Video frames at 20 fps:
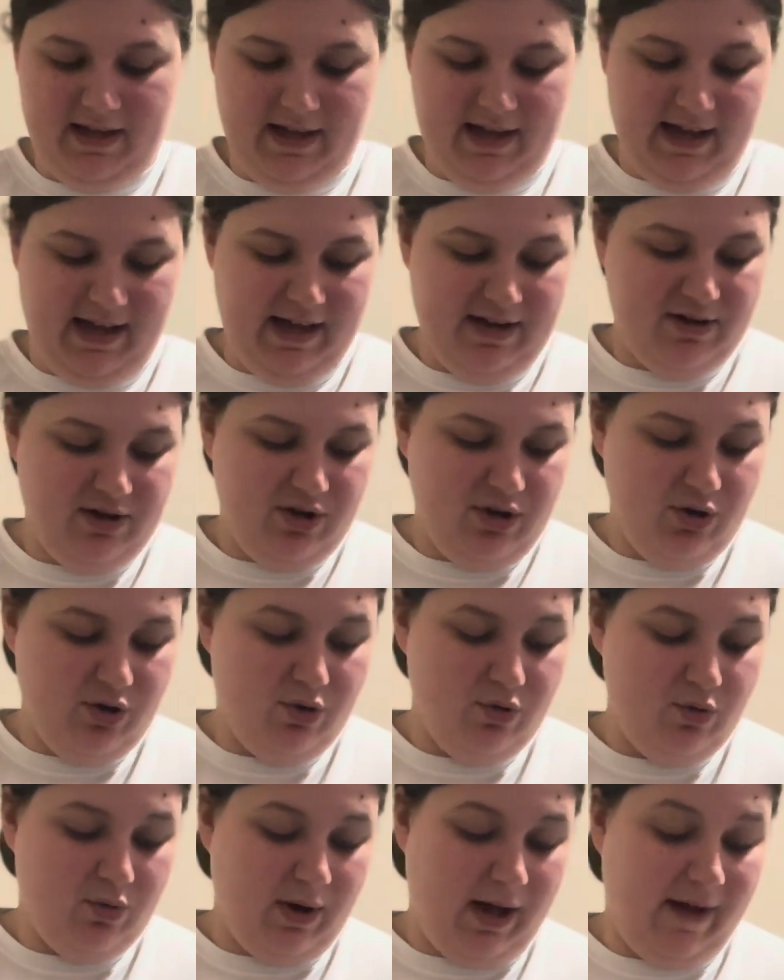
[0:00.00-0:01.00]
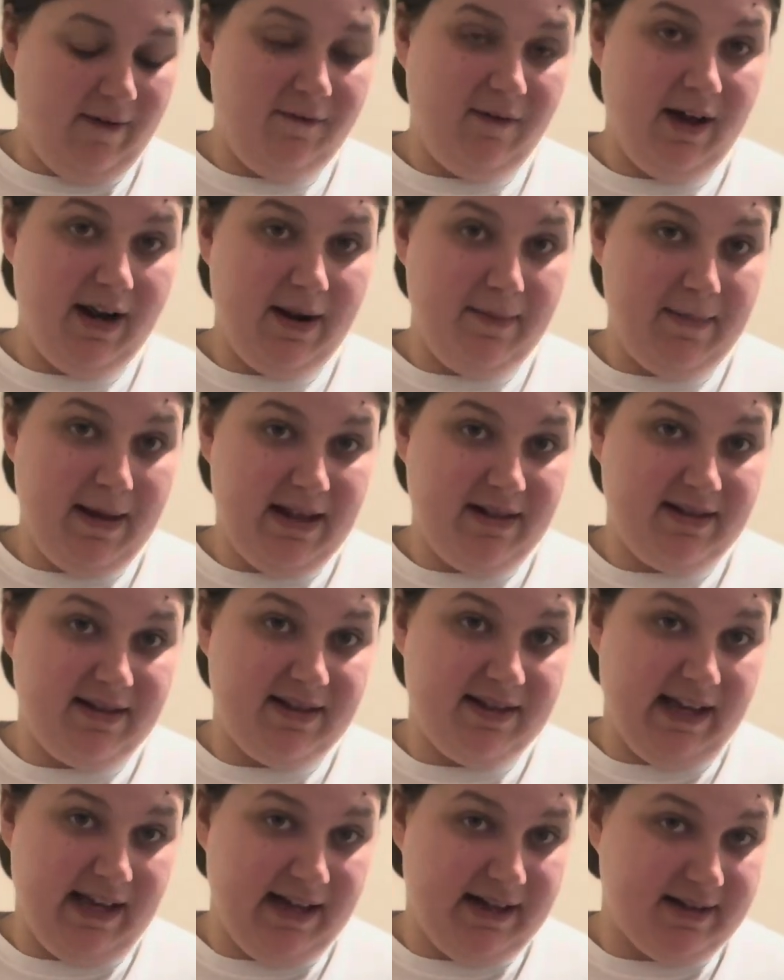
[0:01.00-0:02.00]
I thought I made
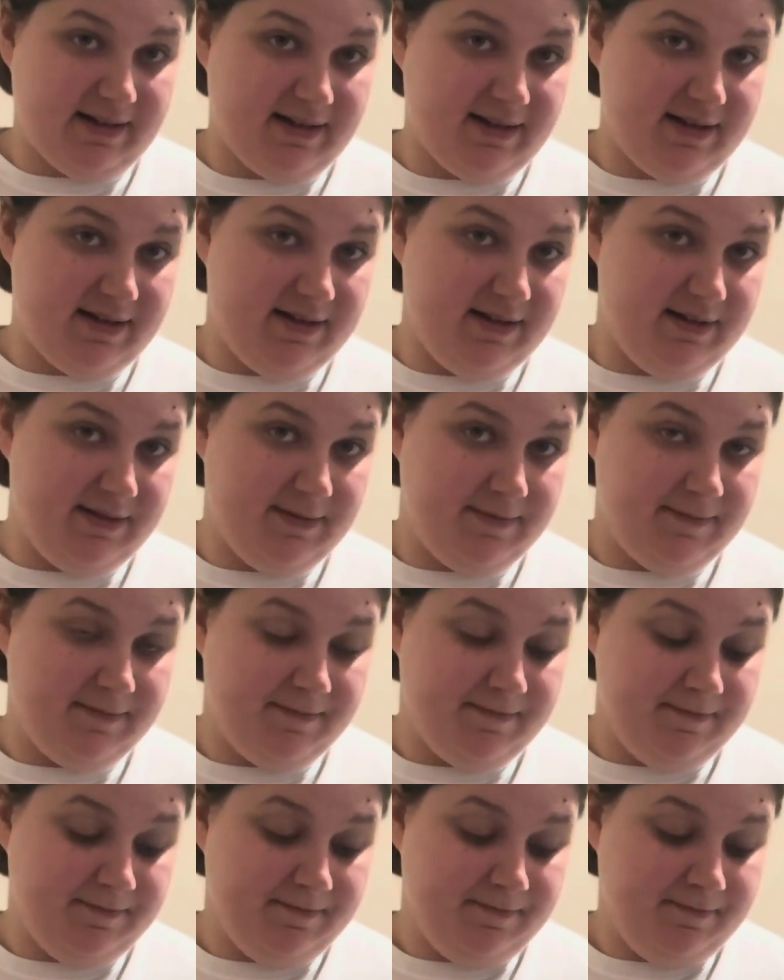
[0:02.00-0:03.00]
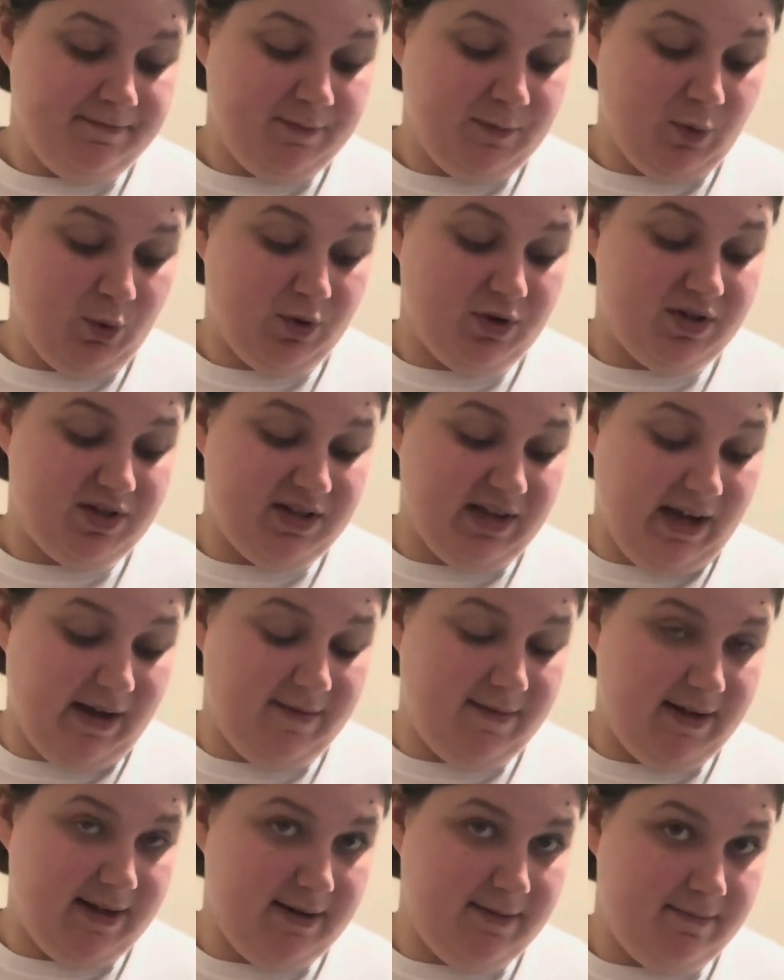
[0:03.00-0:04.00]
6 or
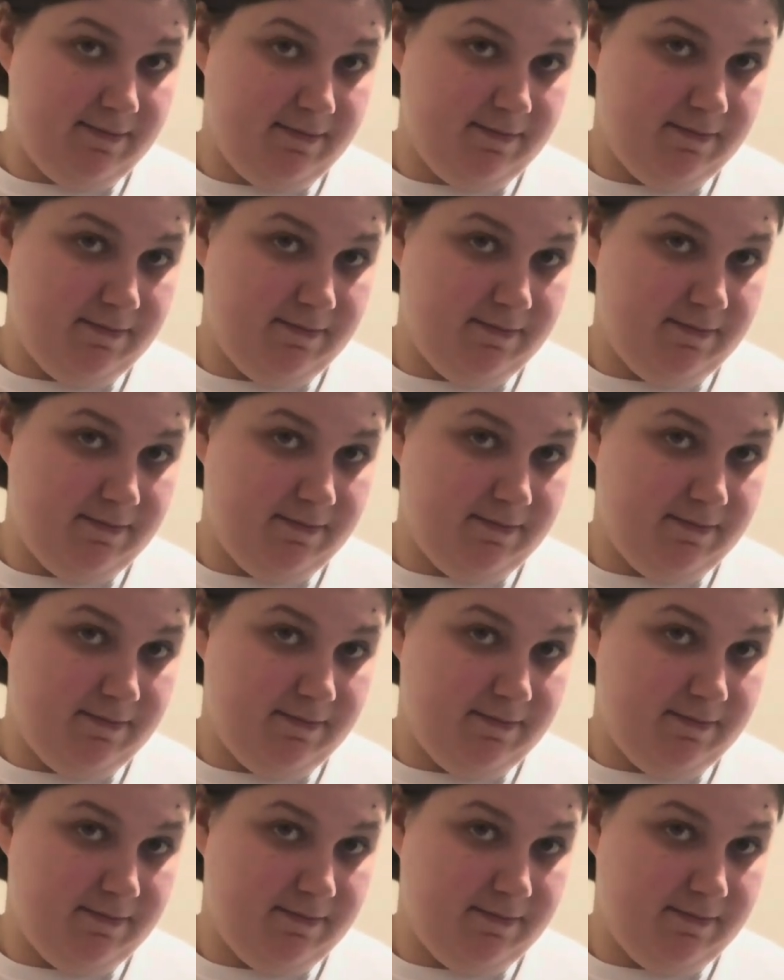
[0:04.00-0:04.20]
7.